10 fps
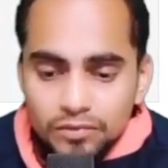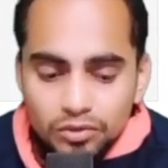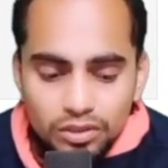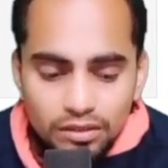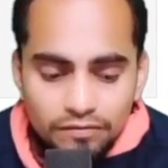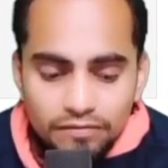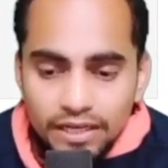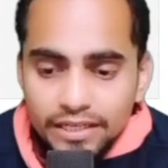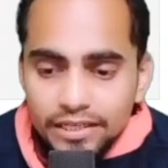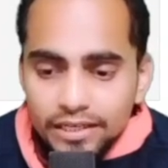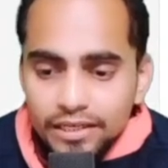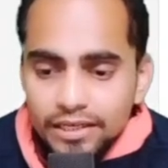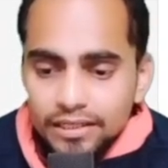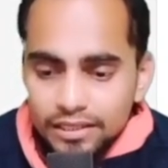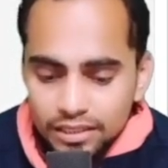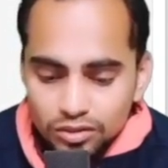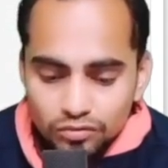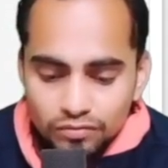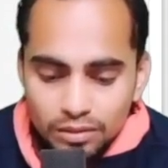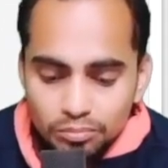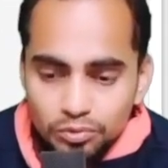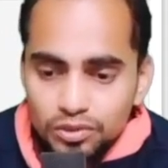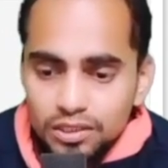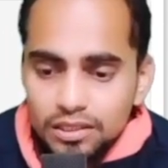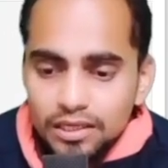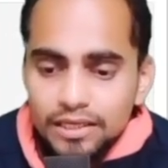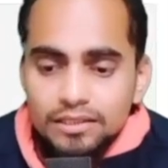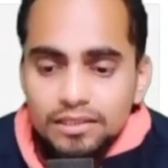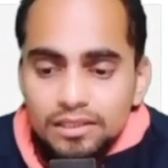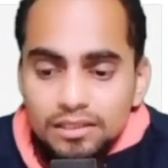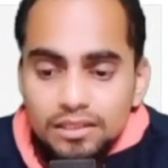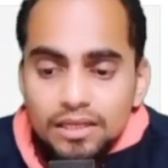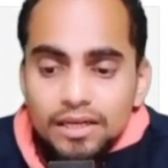Okay, finally, and then you will put it like this.